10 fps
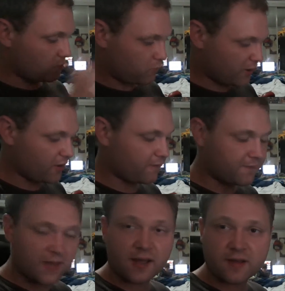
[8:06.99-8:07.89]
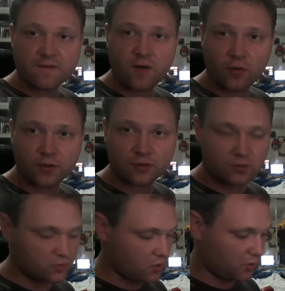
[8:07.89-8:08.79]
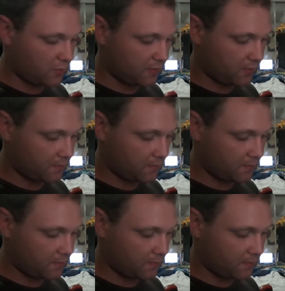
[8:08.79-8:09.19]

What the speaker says: real thing I can fault this controller with.